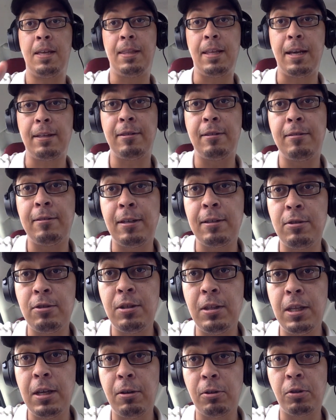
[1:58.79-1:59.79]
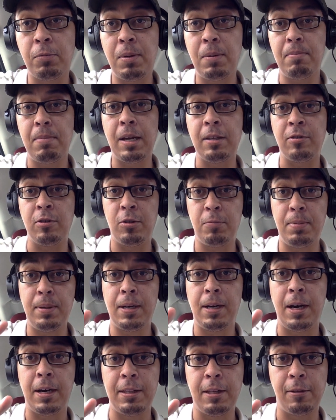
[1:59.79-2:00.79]
That's essentially the ultimate message
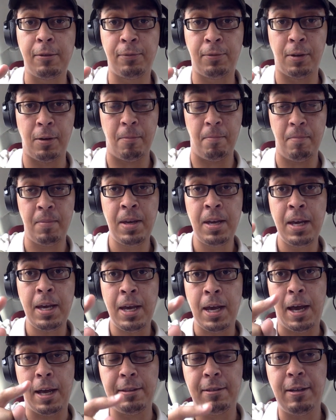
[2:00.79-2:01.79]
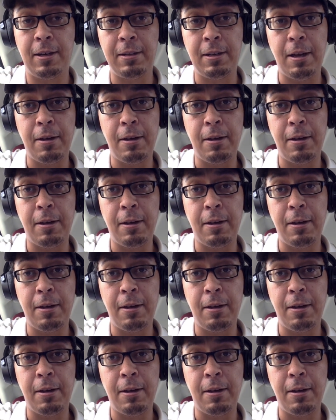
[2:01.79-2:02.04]
behind this film, and done